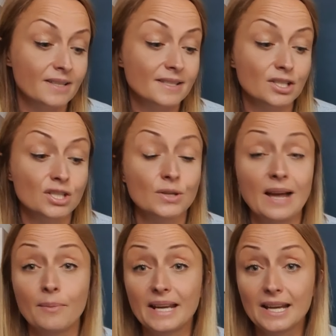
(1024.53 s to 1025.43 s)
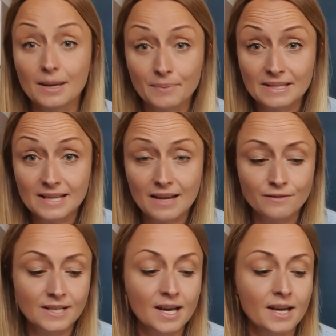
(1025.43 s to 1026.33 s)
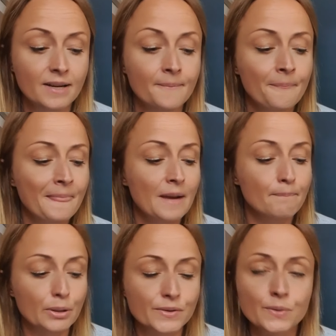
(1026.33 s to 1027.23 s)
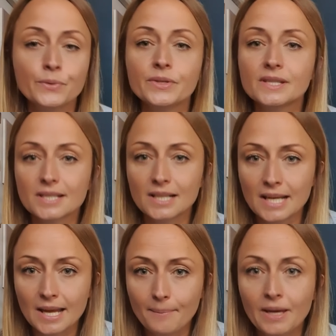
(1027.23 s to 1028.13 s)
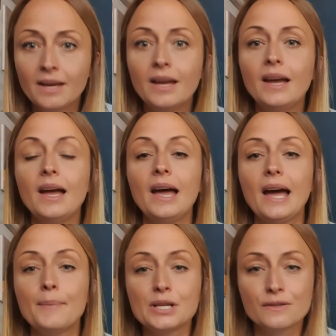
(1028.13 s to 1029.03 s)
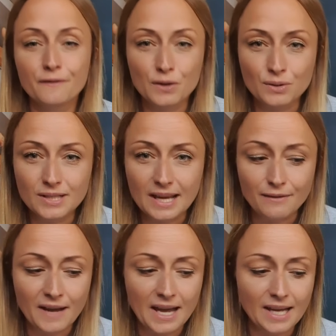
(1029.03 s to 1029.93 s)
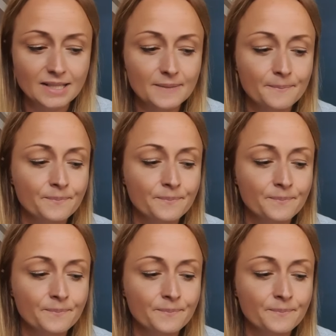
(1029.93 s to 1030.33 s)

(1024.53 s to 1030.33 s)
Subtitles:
such as how many nappies they've done, bottles, sleep, how much food they've had.